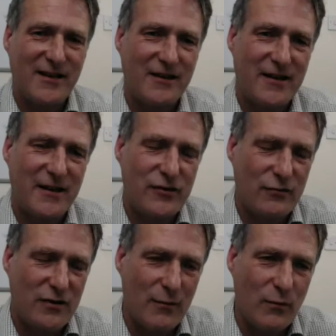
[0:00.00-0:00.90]
and I know you
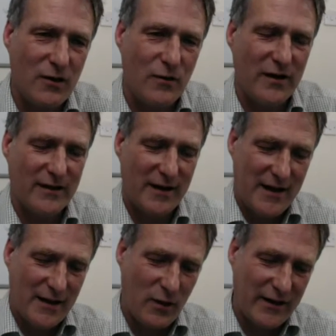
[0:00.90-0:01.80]
and I work quite
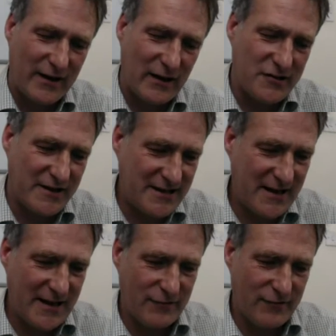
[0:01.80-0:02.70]
closely
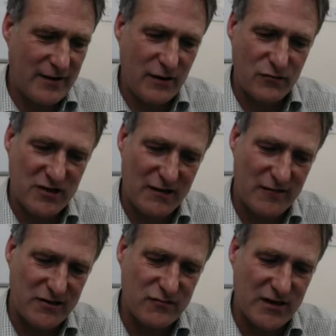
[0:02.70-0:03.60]
together on a whole
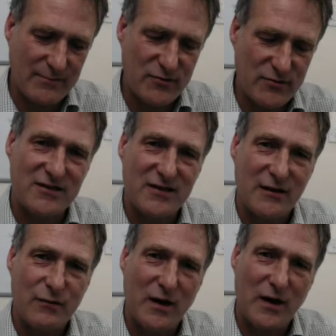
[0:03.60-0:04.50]
series of subjects.
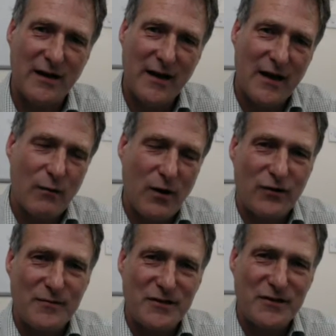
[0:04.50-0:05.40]
So
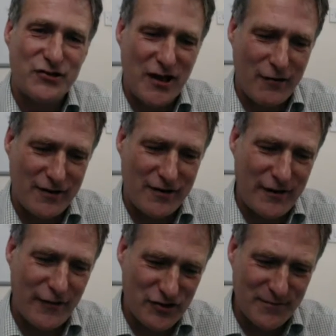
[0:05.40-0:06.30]
welcome to the show, and I know
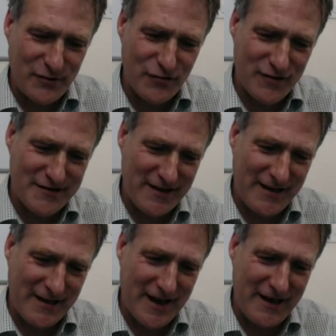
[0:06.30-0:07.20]
you've got some
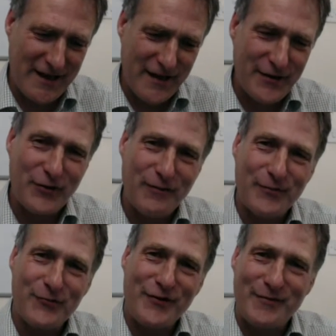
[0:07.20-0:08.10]
interesting
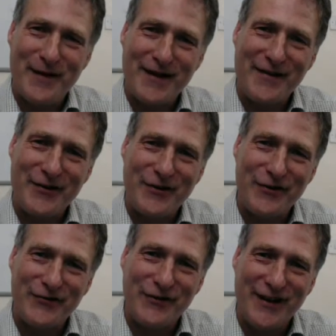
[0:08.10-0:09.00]
commentary to make
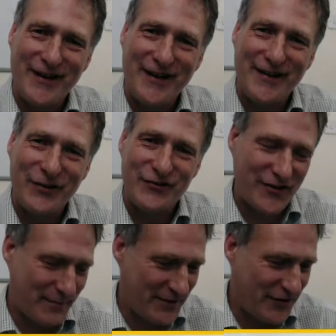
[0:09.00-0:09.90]
on
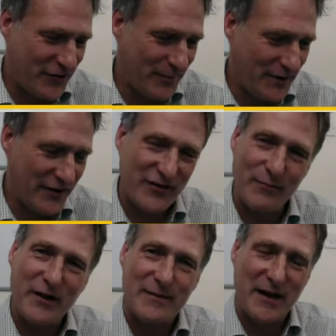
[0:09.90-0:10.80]
some of these topics that
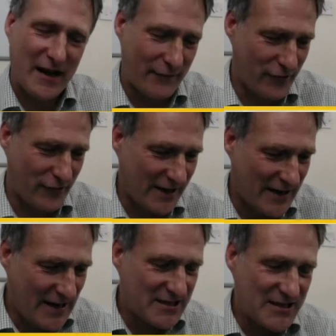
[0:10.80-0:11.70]
we're going to be covering.
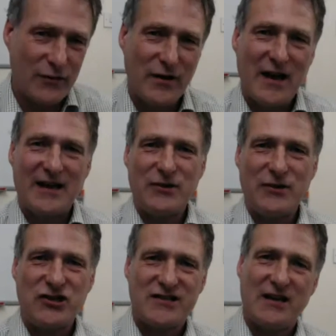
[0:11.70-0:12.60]
So let me
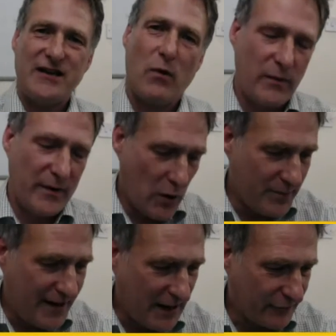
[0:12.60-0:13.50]
just tell you what we will
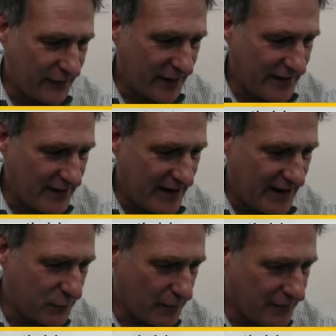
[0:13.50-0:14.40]
be covering in the
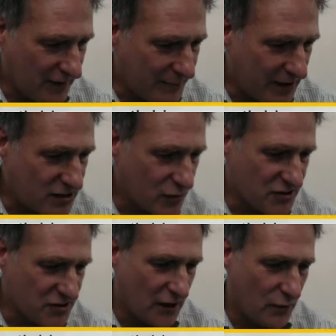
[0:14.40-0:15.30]
next 45 minutes or
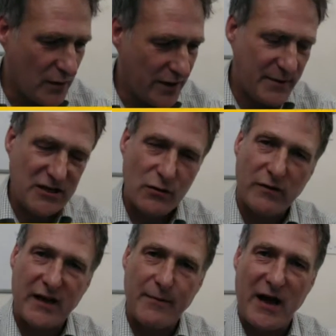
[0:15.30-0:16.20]
so. We're going to be
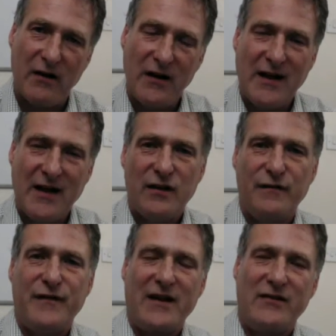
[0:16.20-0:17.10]
talking about the
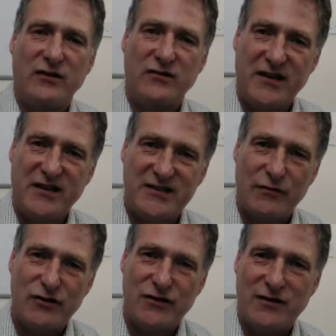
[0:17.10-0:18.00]
fact that the
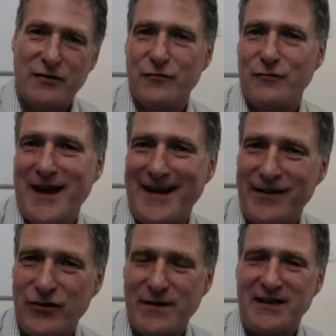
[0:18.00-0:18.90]

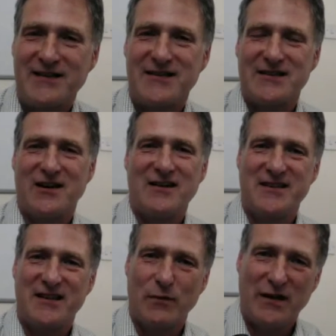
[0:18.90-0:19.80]
socio-economic
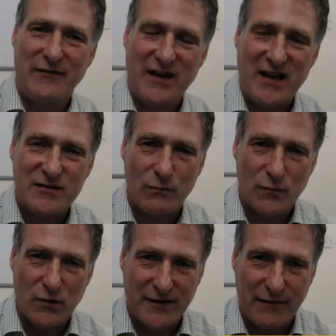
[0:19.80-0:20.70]
society that we live in isn't
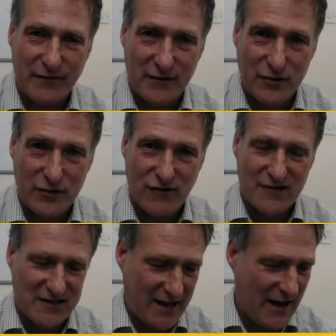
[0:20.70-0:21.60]
working for the
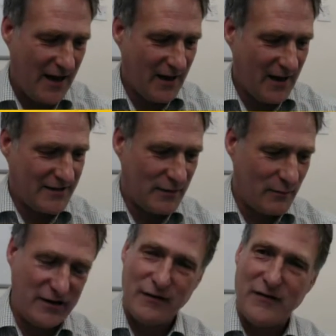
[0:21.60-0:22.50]
majority. I don't know
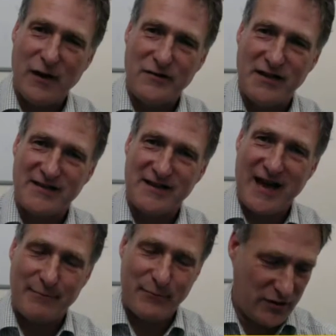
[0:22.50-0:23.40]
whether you've noticed
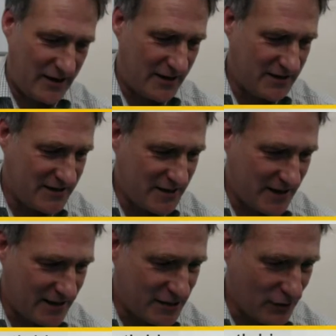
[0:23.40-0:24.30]
that, but it's
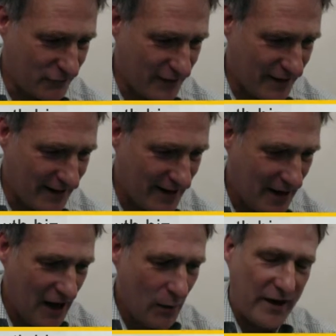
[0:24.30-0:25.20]
not really.
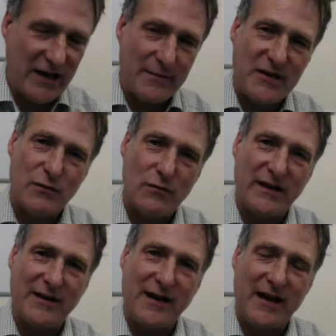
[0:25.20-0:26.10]
We're going to be
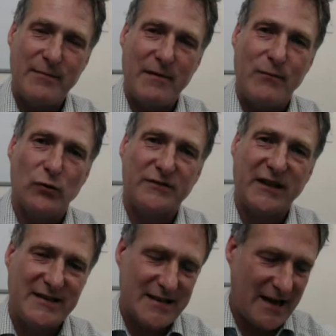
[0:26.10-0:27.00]
talking in a bit more
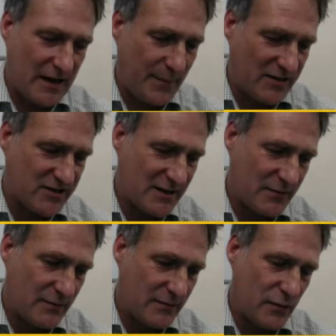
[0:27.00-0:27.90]
detail about some
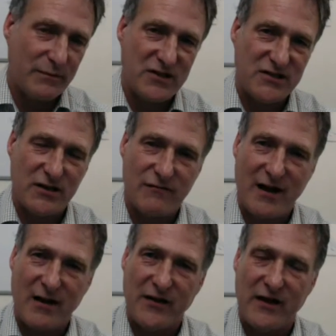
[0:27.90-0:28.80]
of the movements that are
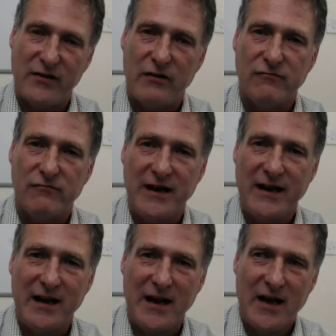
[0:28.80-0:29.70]
out there that are
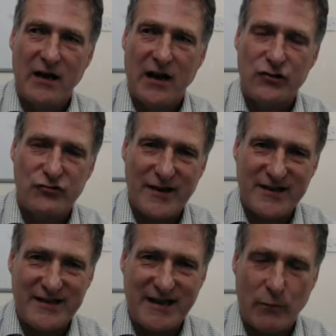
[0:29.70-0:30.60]
really
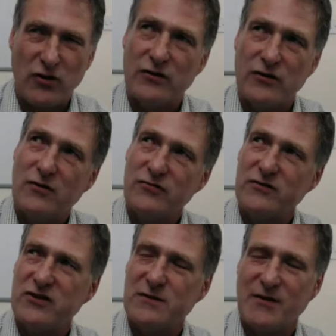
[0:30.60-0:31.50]
addressing, well,
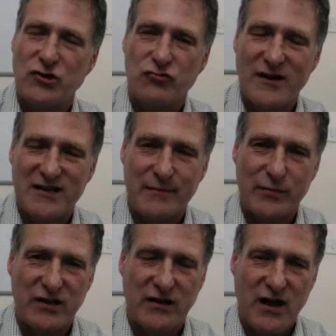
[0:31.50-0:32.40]
not so much addressing,
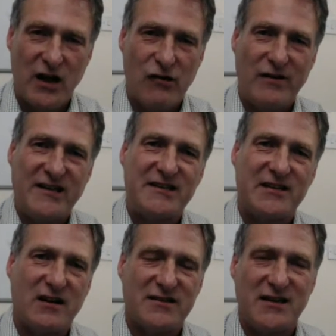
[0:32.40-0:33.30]
but are really
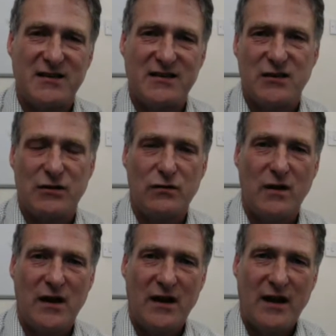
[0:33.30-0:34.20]
starting to
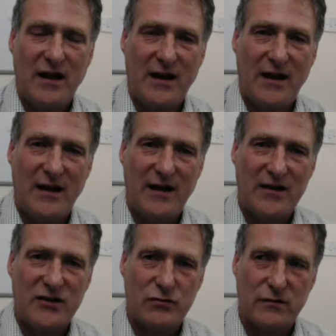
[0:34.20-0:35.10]

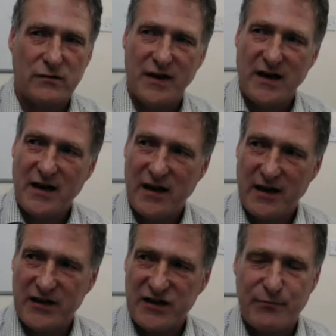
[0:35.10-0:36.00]

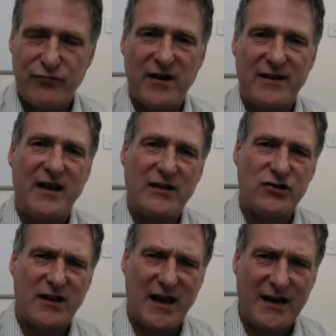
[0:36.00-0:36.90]
spread the
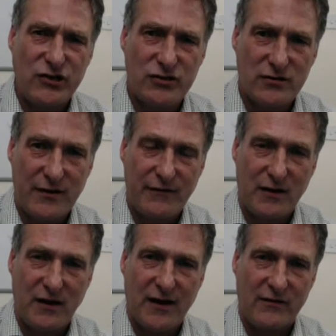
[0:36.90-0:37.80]
education, if you
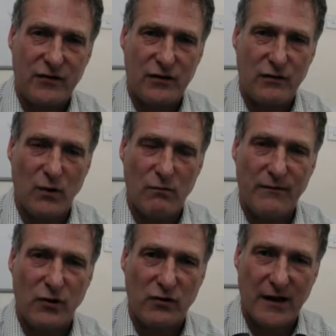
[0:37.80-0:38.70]
like. What we've got